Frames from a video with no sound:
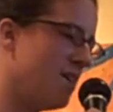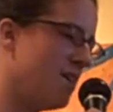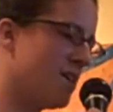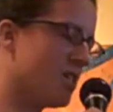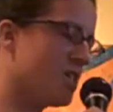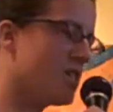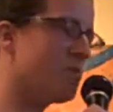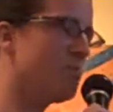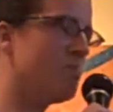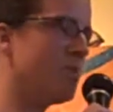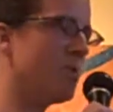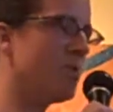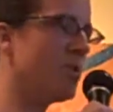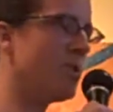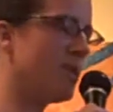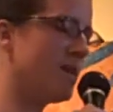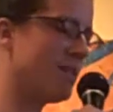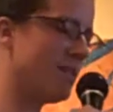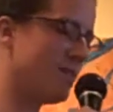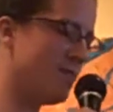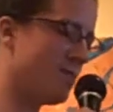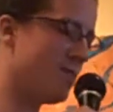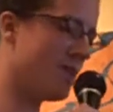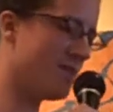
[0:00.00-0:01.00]

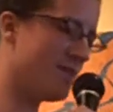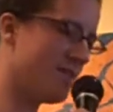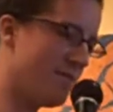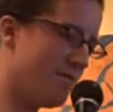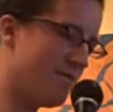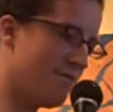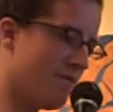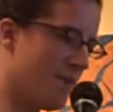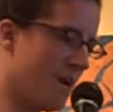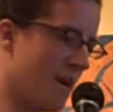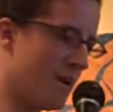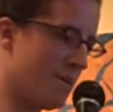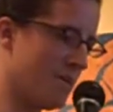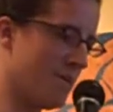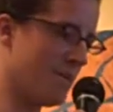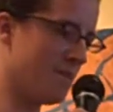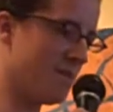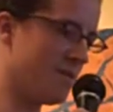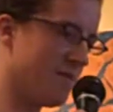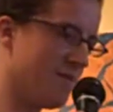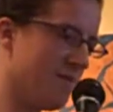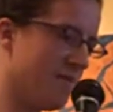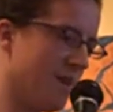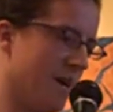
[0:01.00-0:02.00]
exploring the rusted
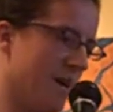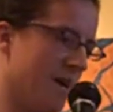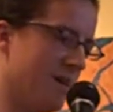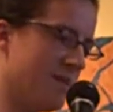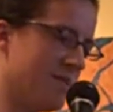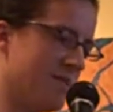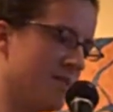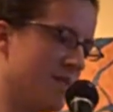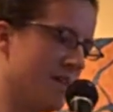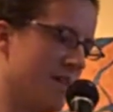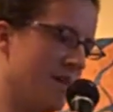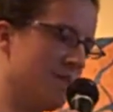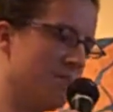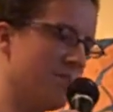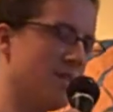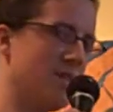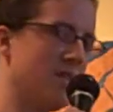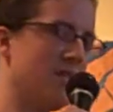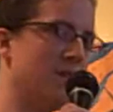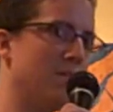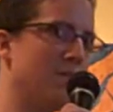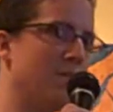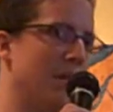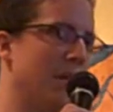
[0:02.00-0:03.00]
fragments of fire escapes
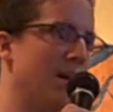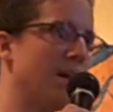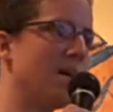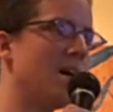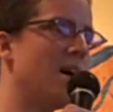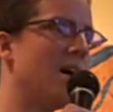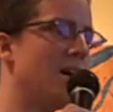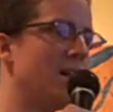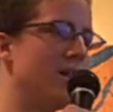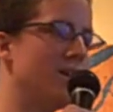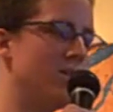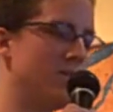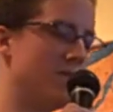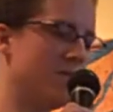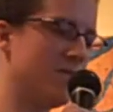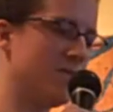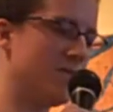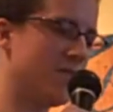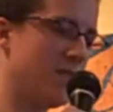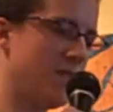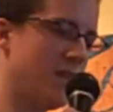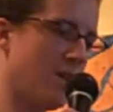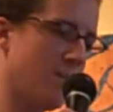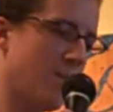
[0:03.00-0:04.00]
and the blank hollows of
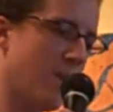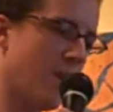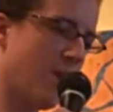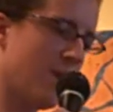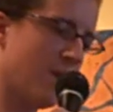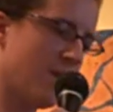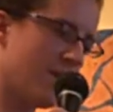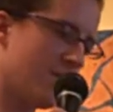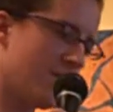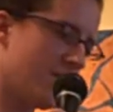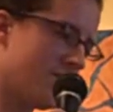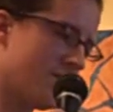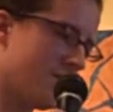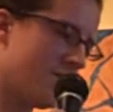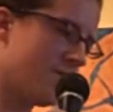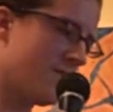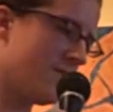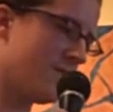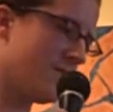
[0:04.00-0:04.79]
city parks.